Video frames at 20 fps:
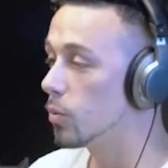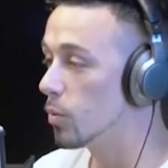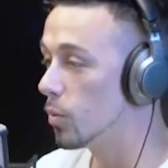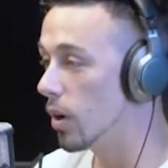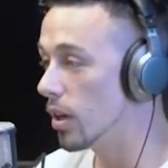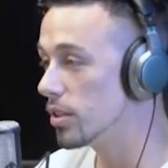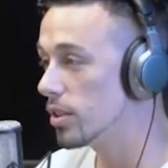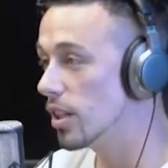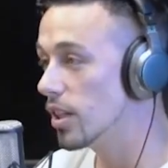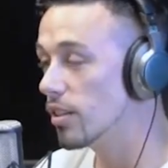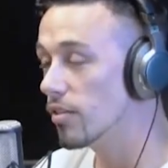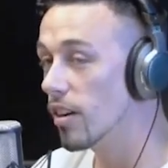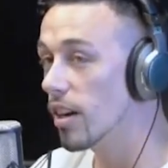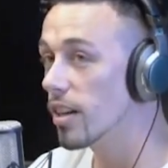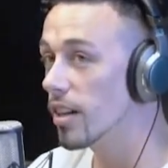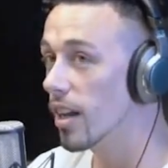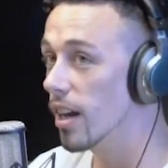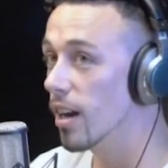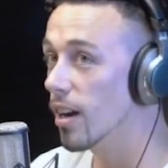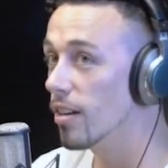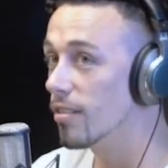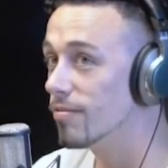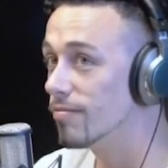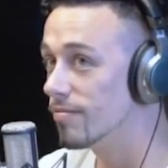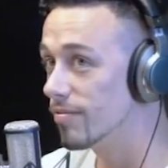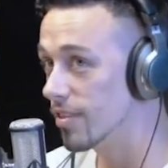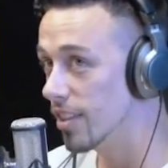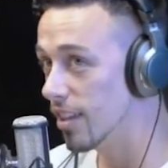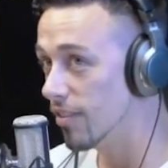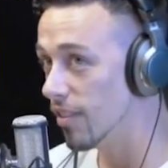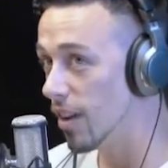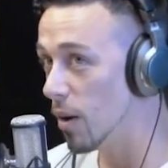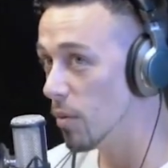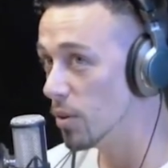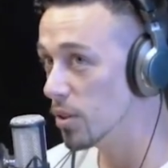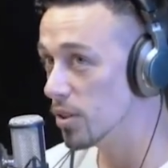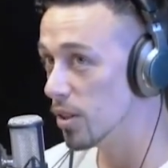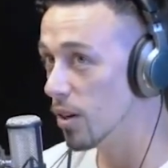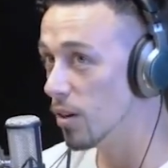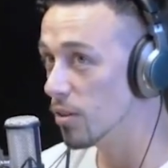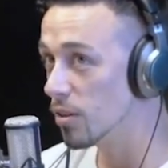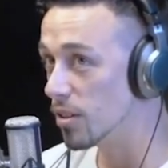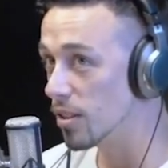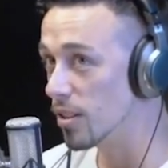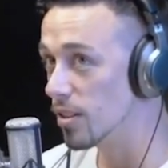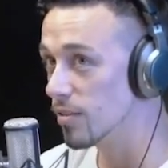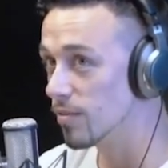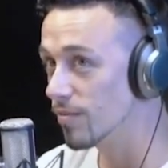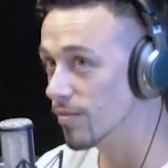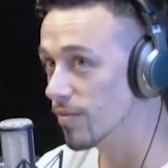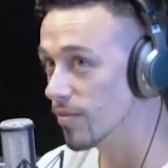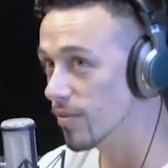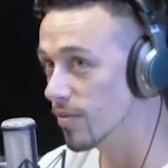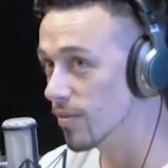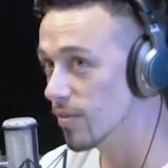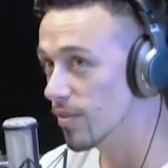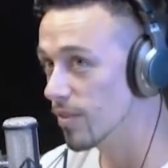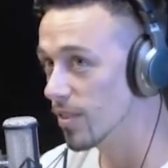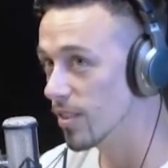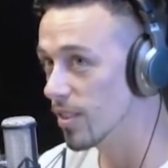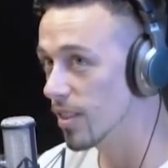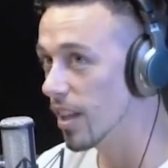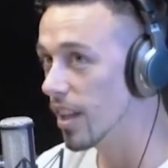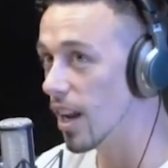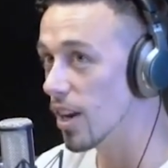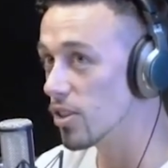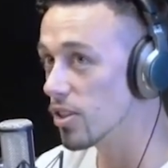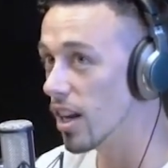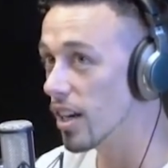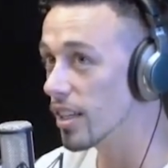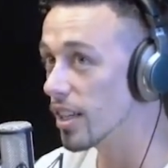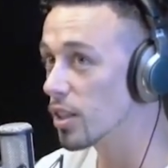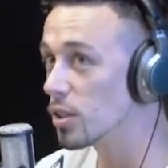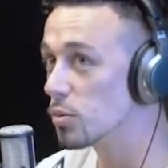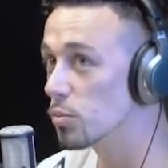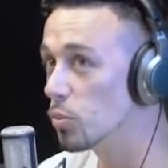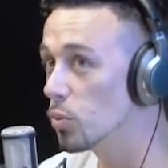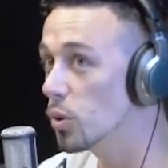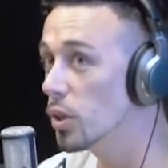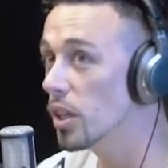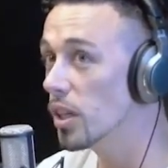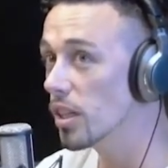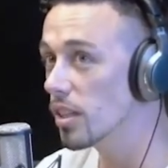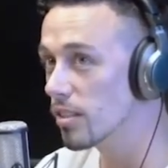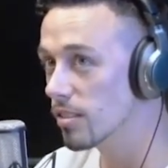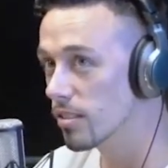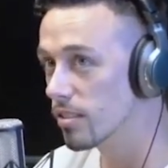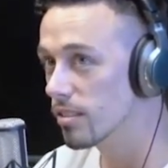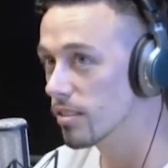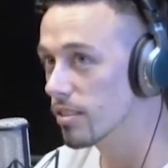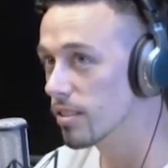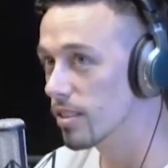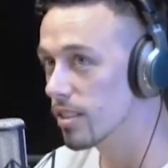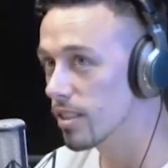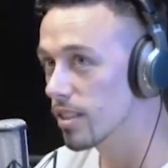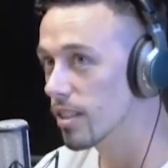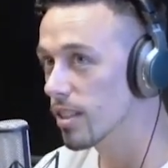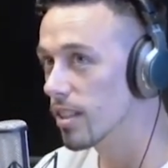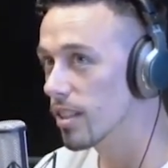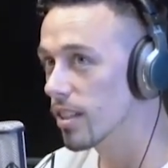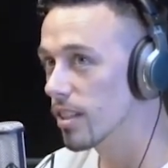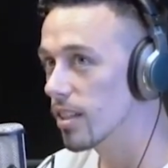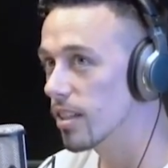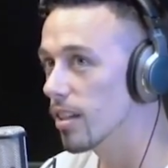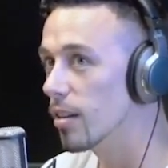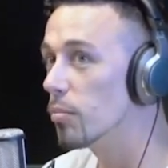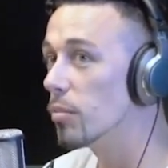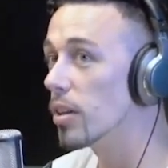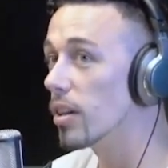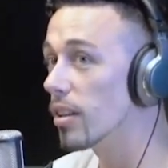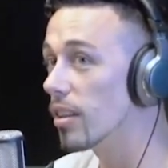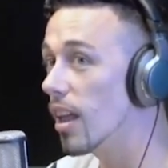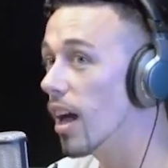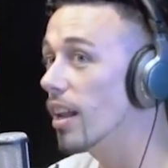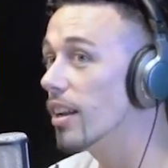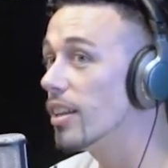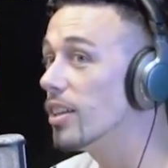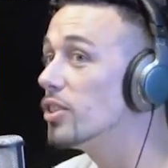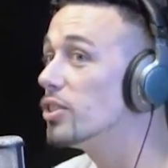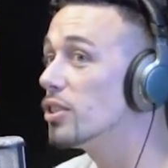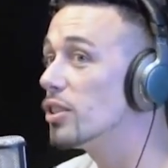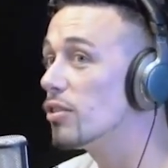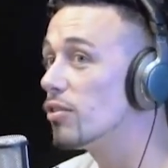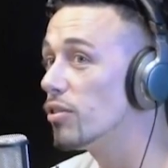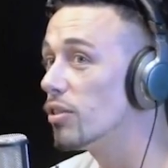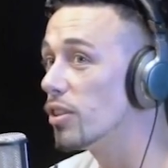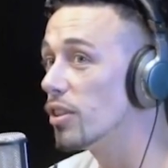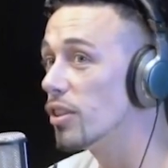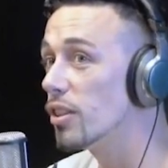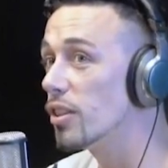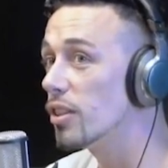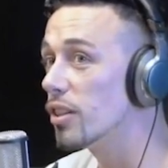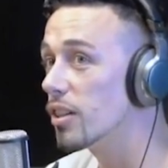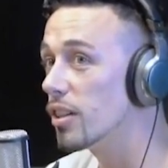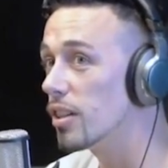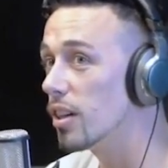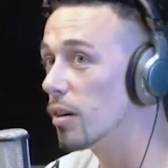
Well, I'll tell you right now, if I went to Oakland uh-huh. and I tried to get some weed, it'd be a lot easier for.